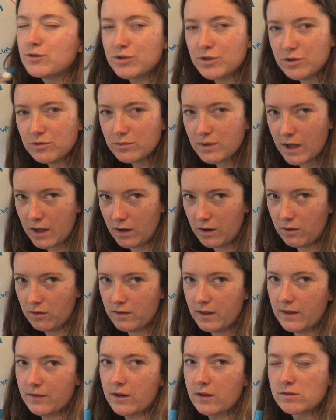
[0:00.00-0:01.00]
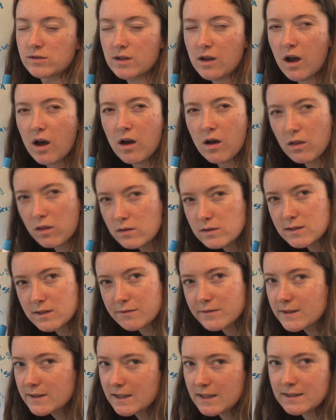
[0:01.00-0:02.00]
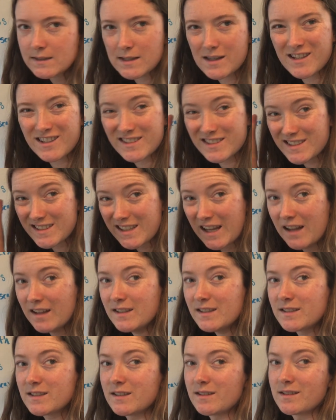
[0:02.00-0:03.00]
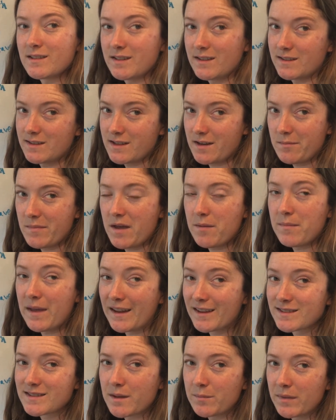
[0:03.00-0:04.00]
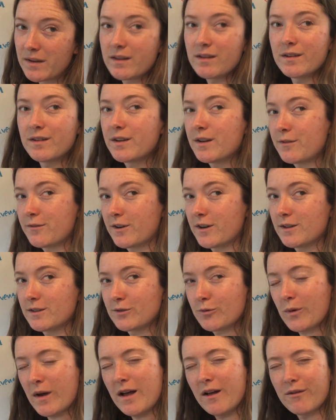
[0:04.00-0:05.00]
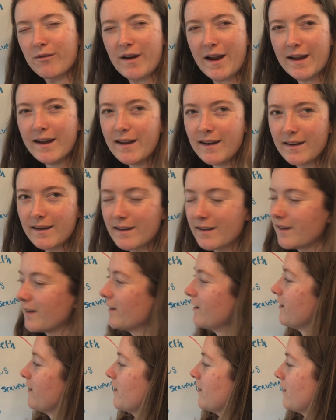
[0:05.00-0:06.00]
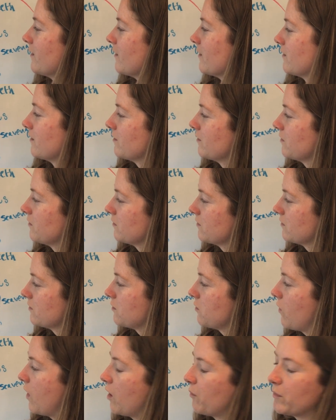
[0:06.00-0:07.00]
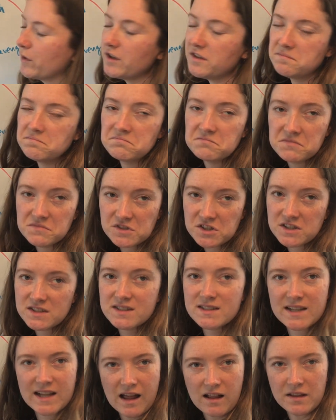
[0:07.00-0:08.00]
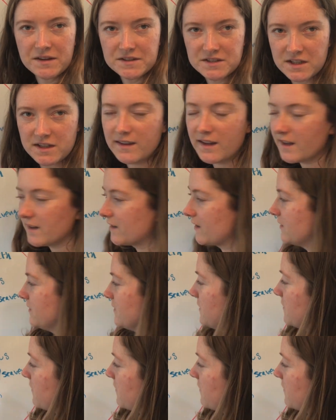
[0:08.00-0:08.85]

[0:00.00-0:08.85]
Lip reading: do know that there's all those different things in their skeletal system that makes them a little different as well, right? So I'll put just skeleton, that does it,